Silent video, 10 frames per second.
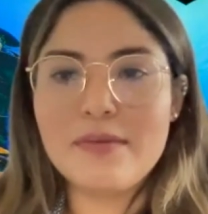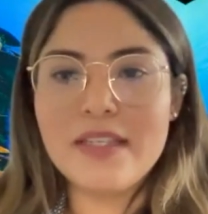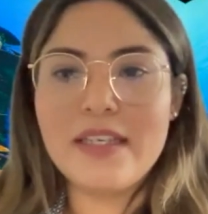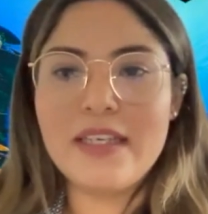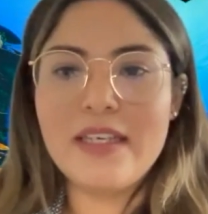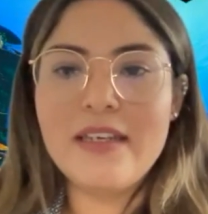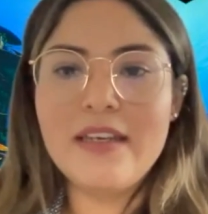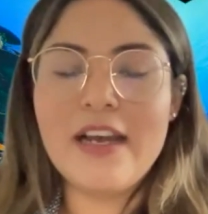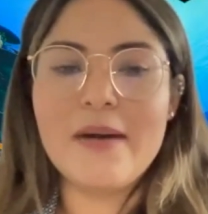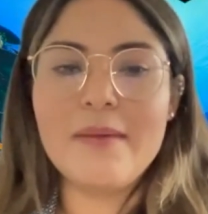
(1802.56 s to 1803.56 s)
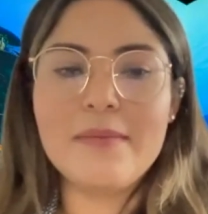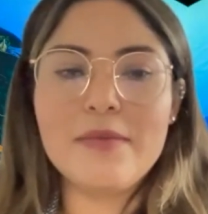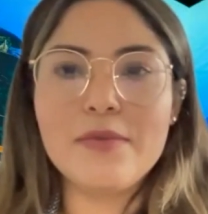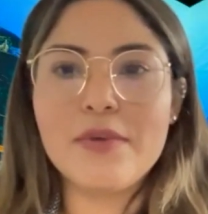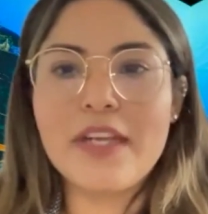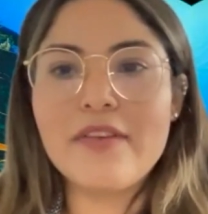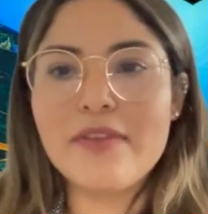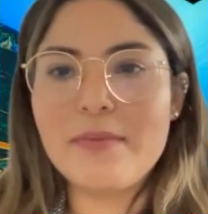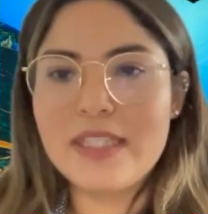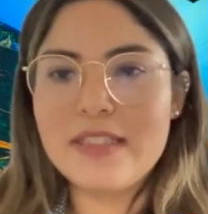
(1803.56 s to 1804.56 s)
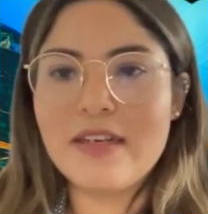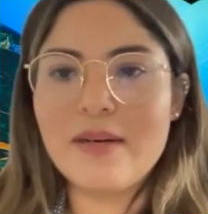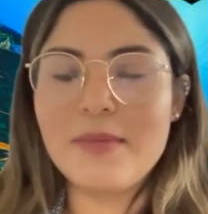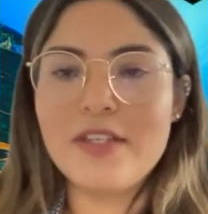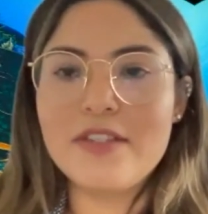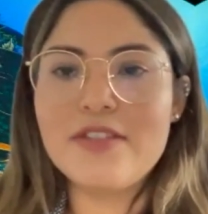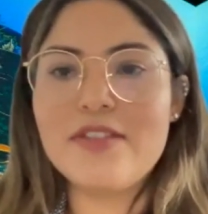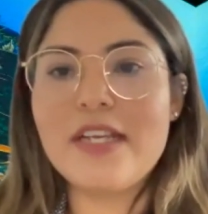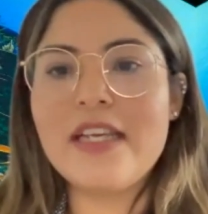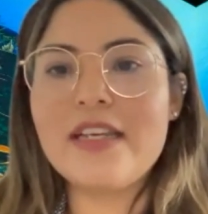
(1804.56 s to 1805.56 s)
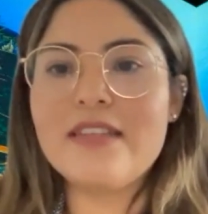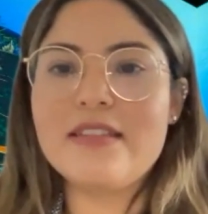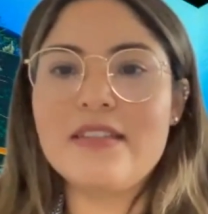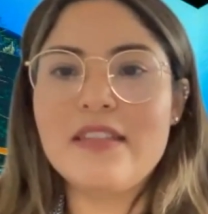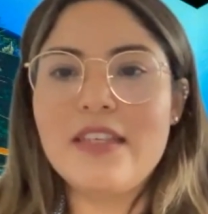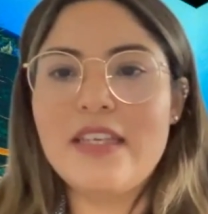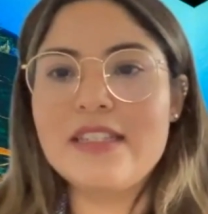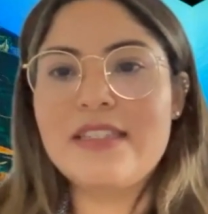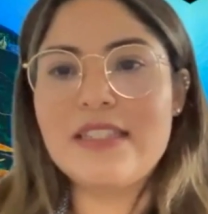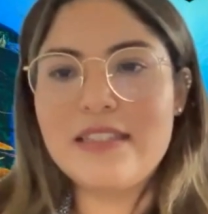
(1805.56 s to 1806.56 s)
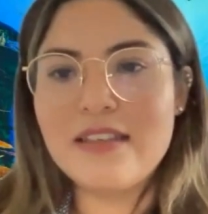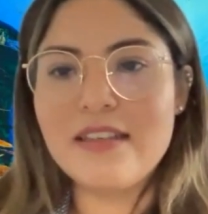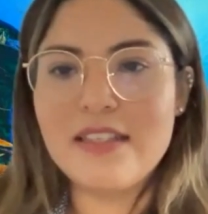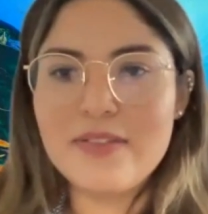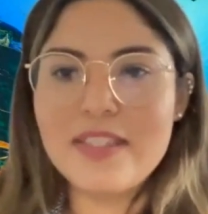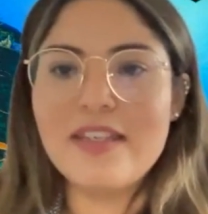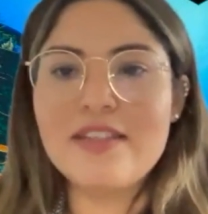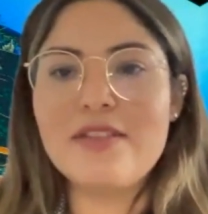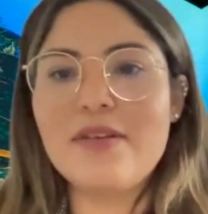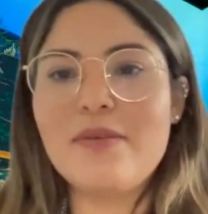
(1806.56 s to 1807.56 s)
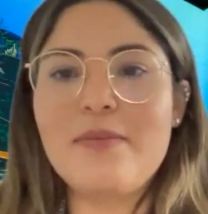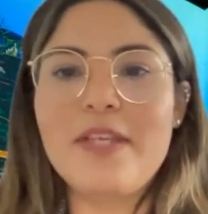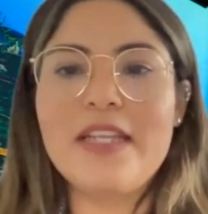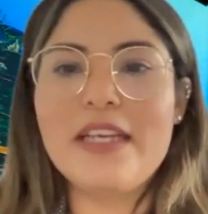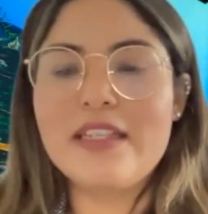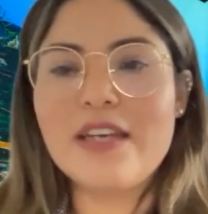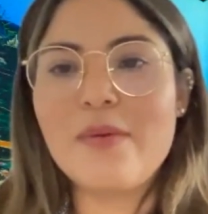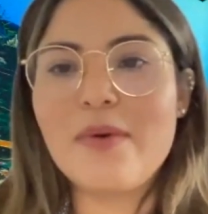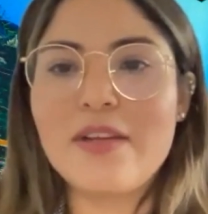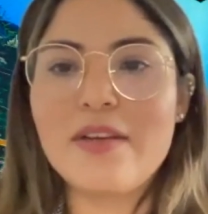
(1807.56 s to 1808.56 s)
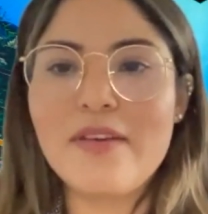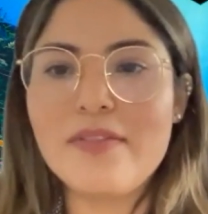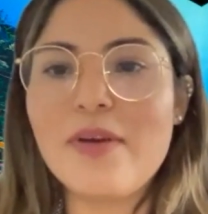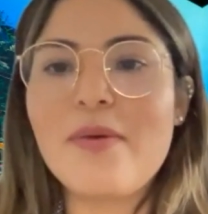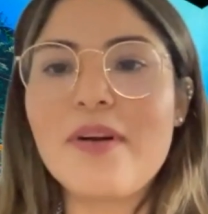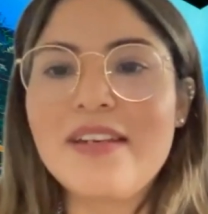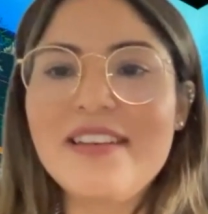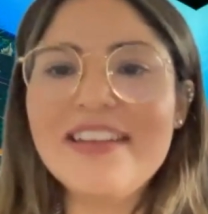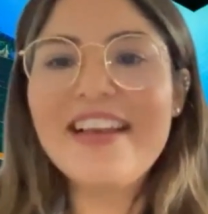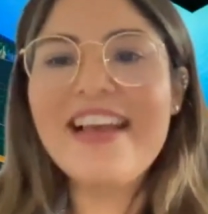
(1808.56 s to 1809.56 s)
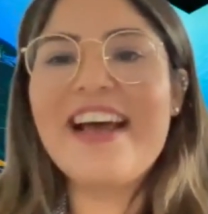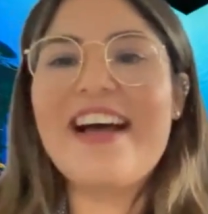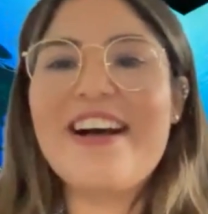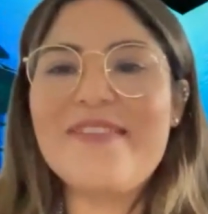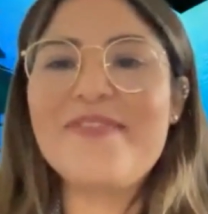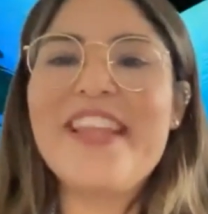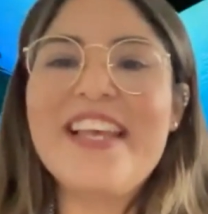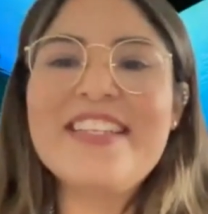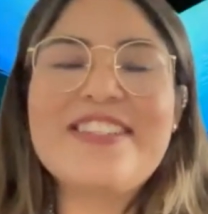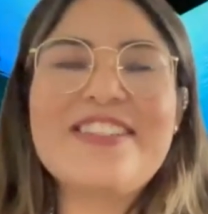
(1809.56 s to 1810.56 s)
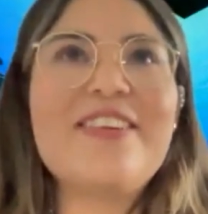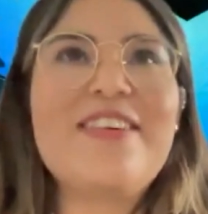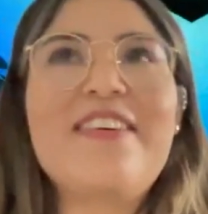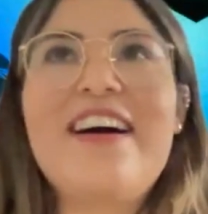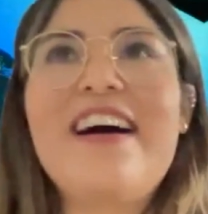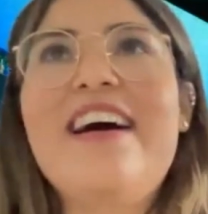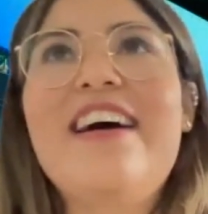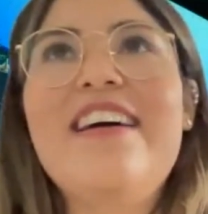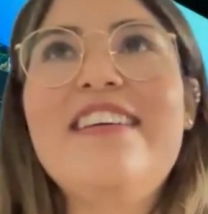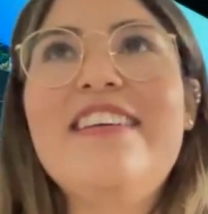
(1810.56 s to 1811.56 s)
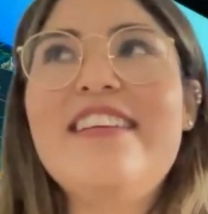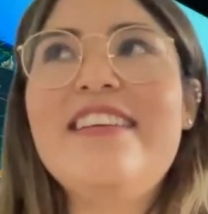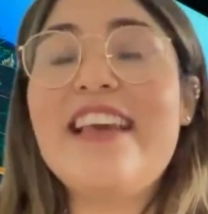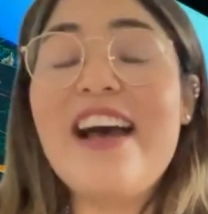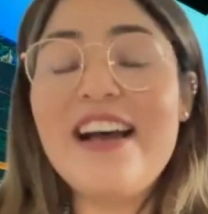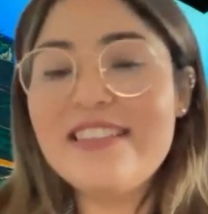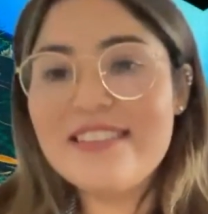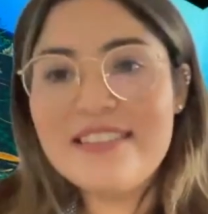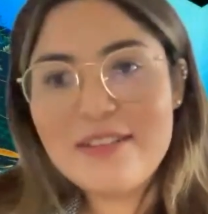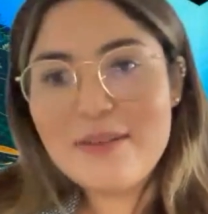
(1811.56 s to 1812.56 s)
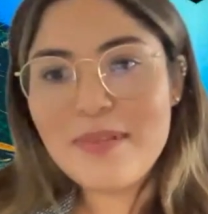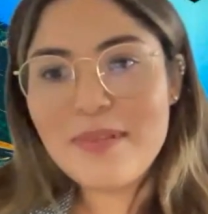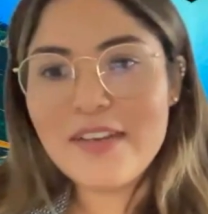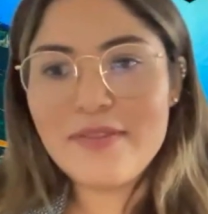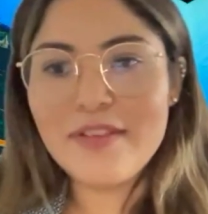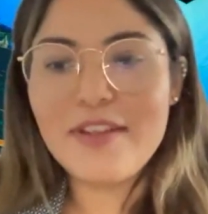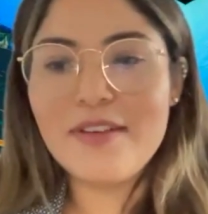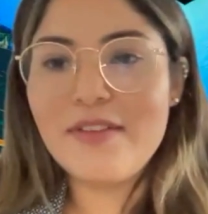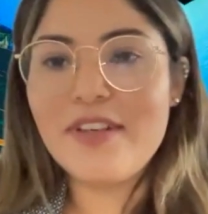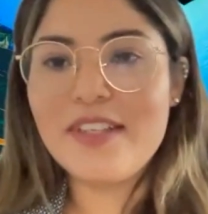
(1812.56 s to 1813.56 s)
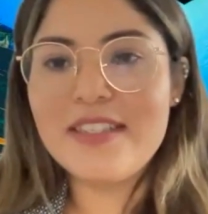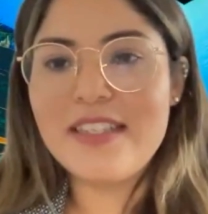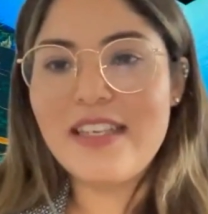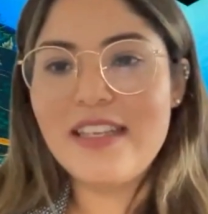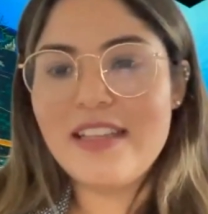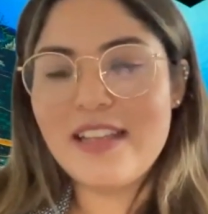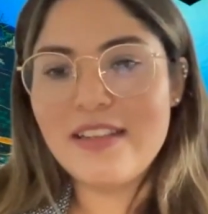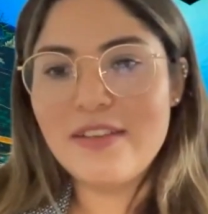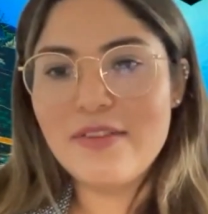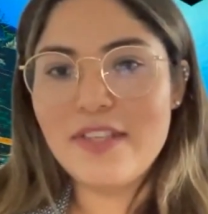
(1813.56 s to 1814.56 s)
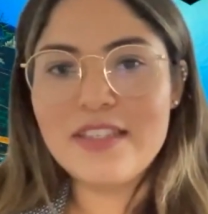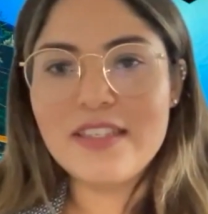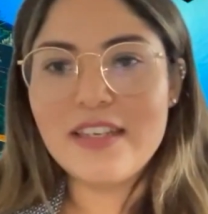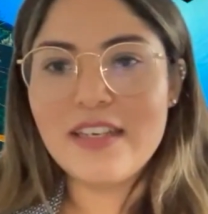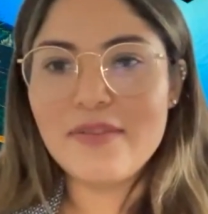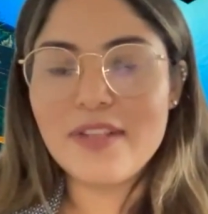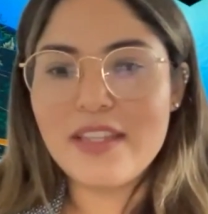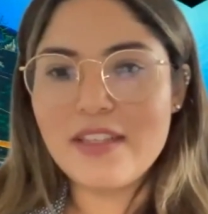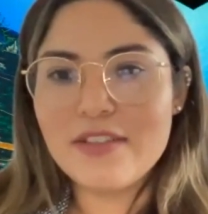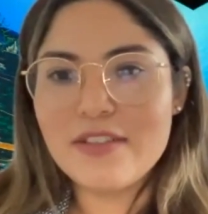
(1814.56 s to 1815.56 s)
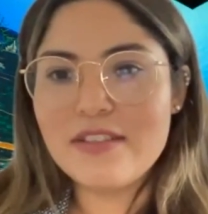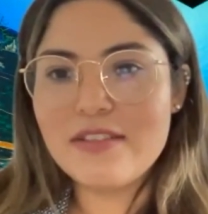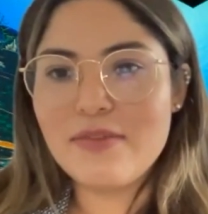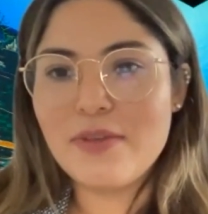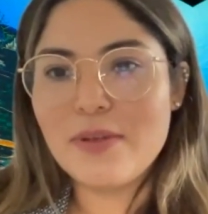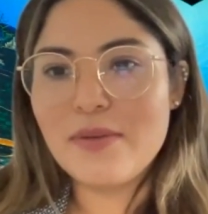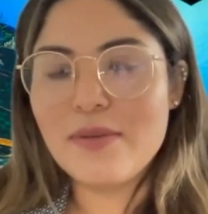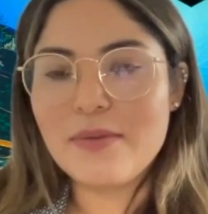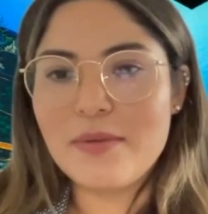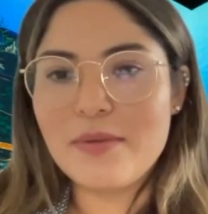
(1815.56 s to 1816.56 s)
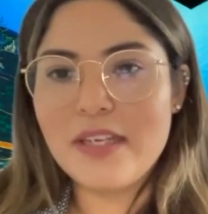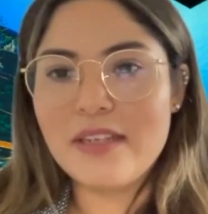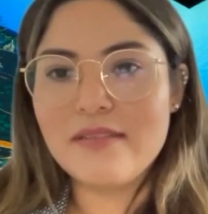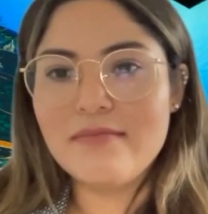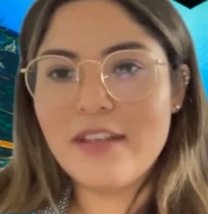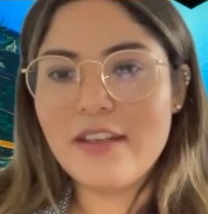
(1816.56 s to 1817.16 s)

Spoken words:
really rooting for me to come here to Australia because his sister lives here. So he would be like, in Taiwan, you have no one. Yeah, I just applied for the university, then the visa and everything just followed through. And